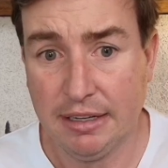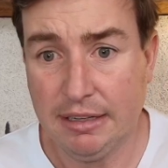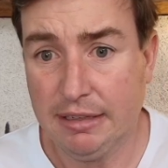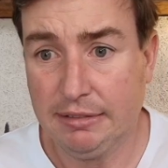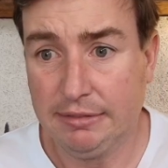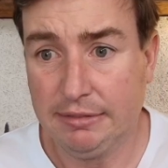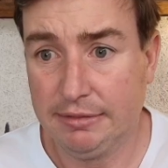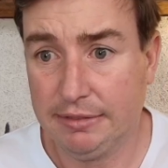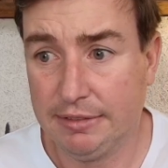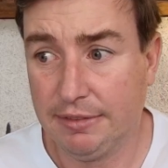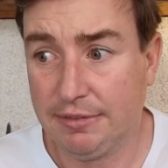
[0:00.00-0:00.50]

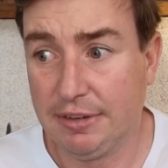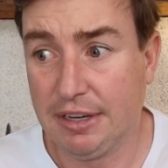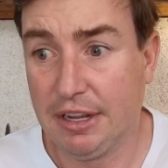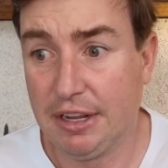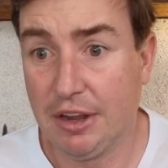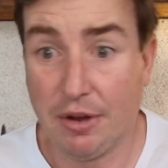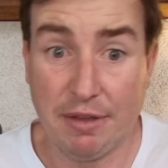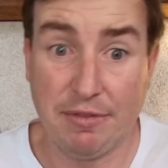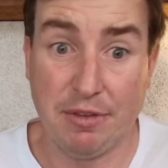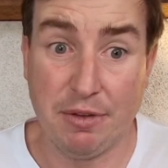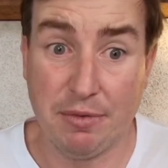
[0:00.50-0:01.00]
the video
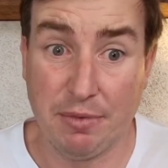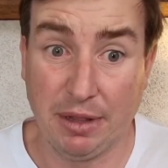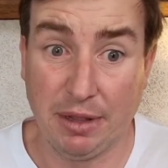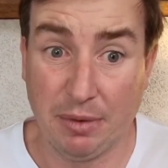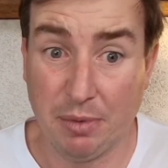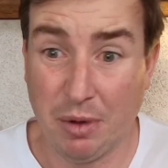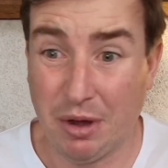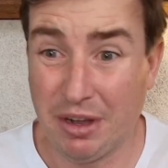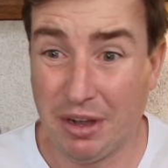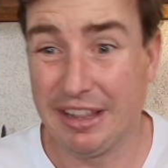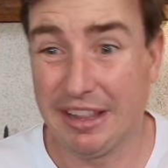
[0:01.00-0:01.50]
if you really
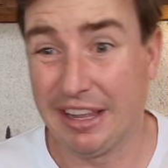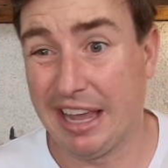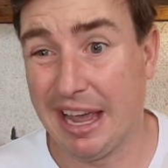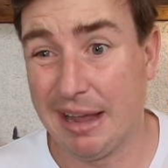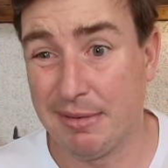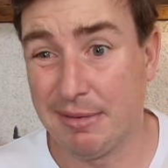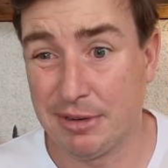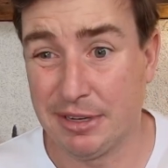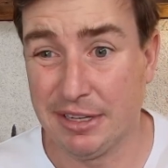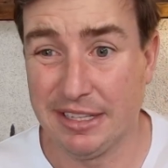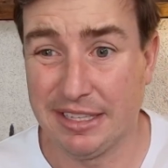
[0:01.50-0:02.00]
want, in the
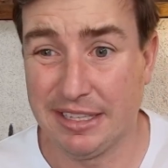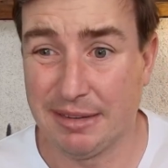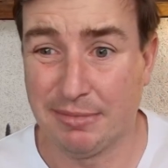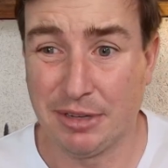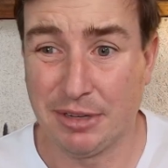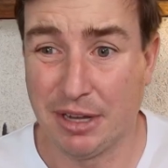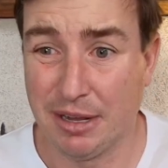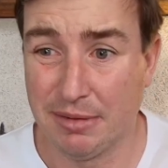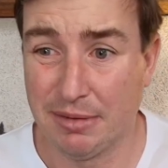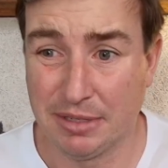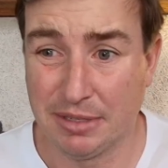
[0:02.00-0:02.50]
captions.
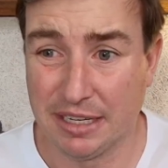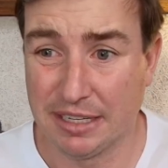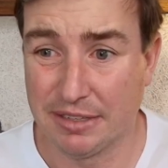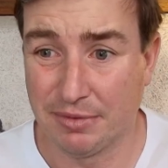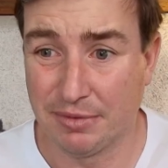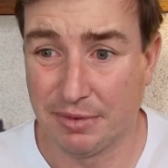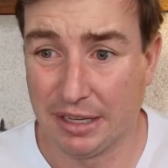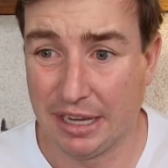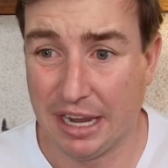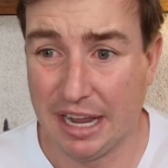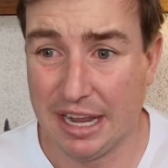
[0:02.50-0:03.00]
Sometimes it doesn't
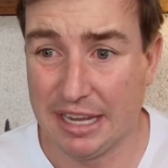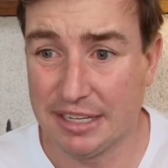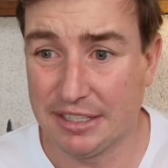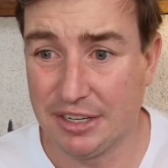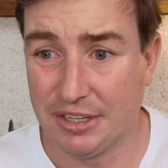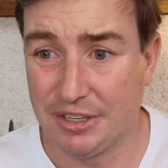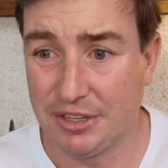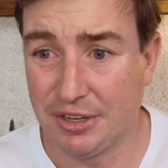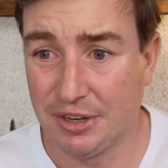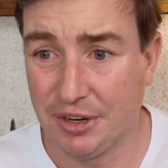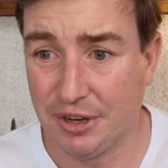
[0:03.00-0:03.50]
really ask you
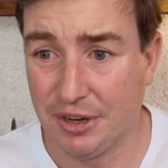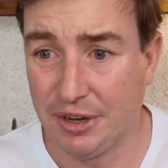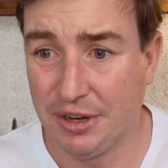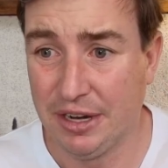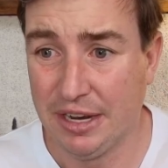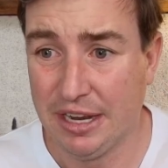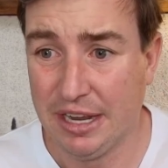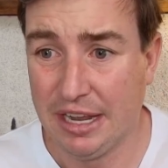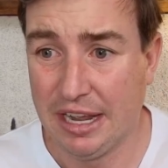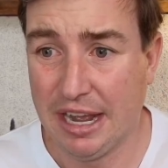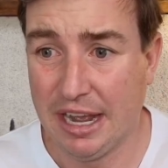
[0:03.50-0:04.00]
to,
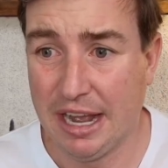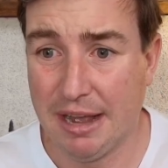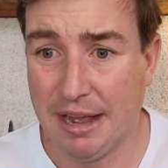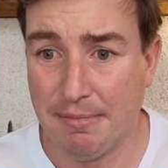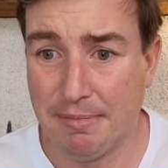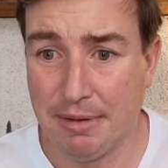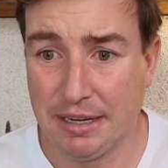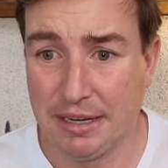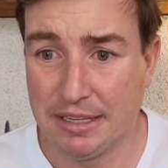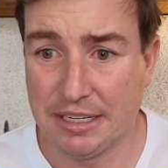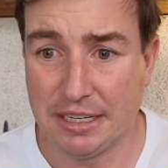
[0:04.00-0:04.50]

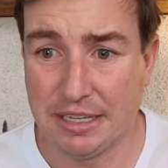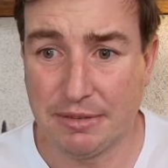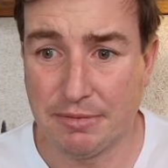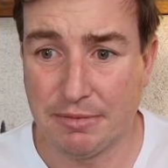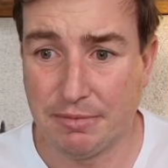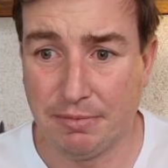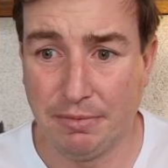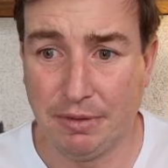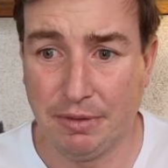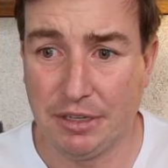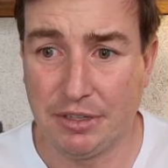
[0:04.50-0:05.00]
but it's just
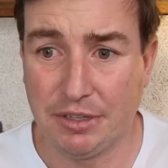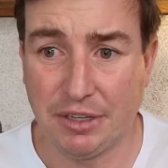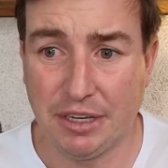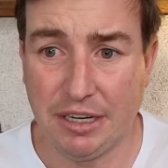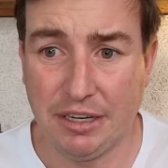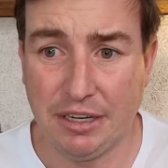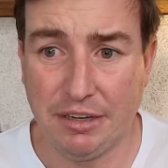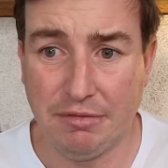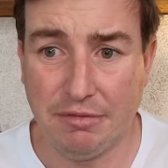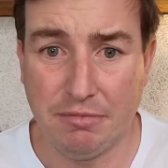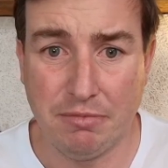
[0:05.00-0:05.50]

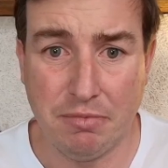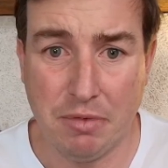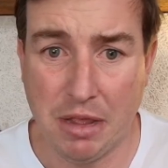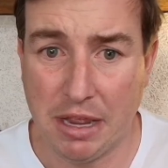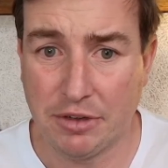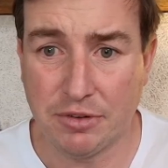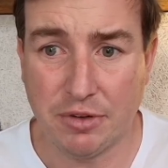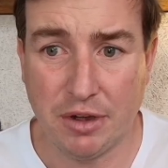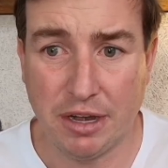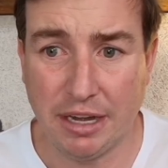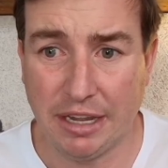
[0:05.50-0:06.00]
literally, they're
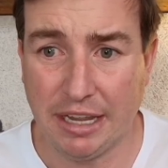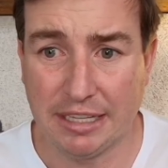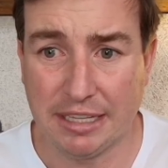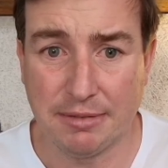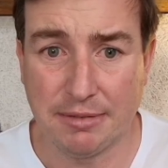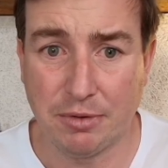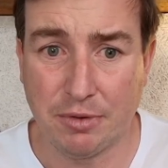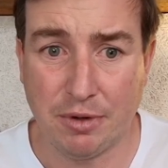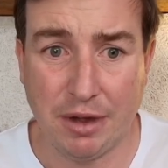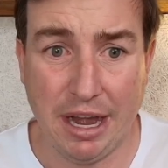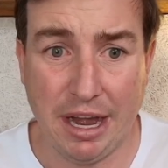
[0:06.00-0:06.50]
trying to get
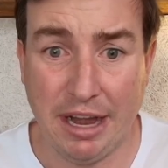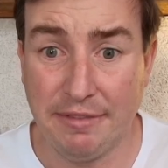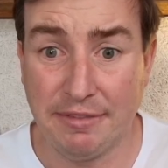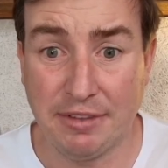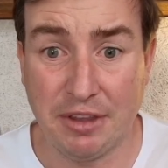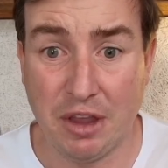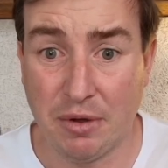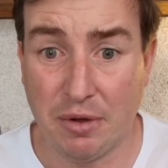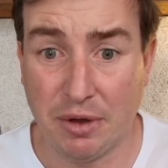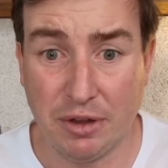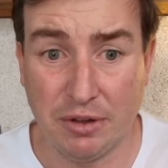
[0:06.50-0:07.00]
some creatives
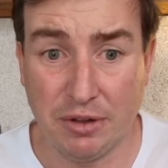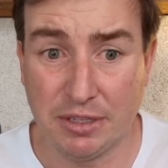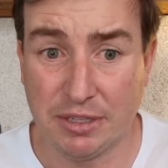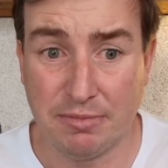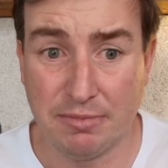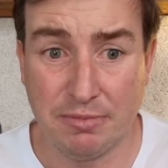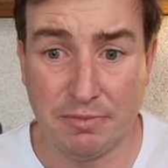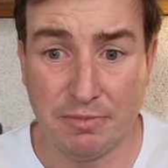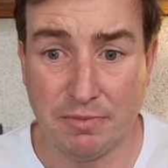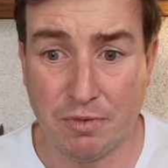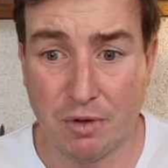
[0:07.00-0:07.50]
going on
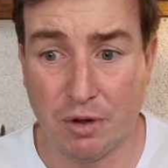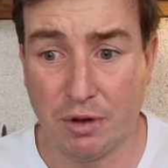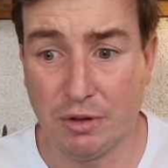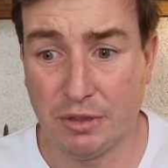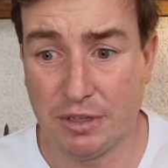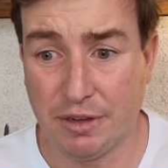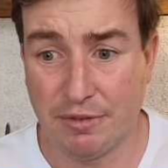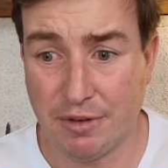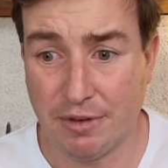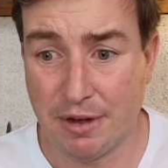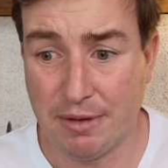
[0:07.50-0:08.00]
some
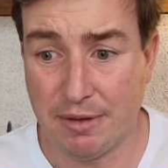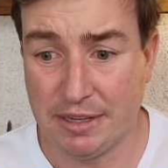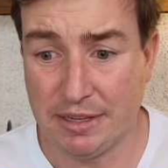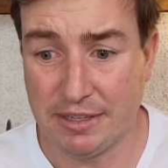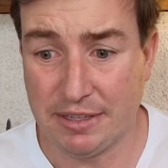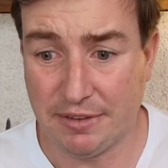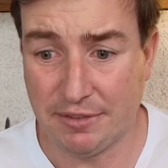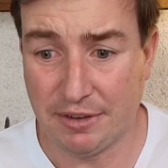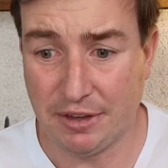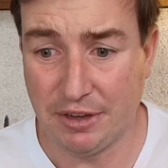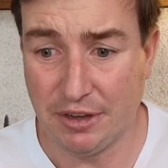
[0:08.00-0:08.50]
royalty-free
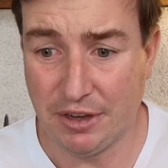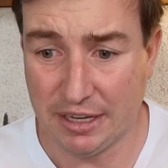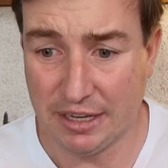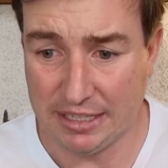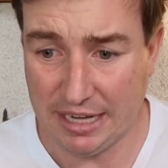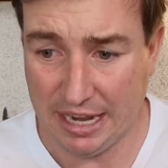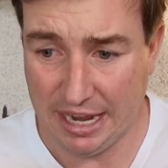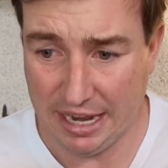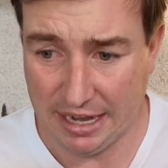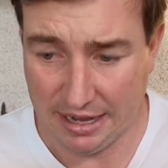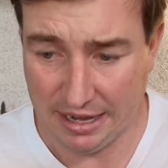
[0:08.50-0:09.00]
music for you guys
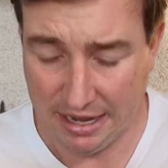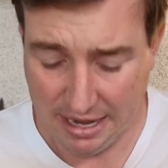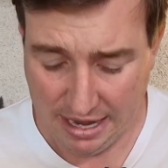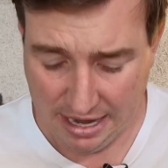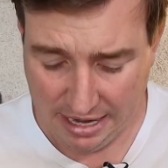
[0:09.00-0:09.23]
to add.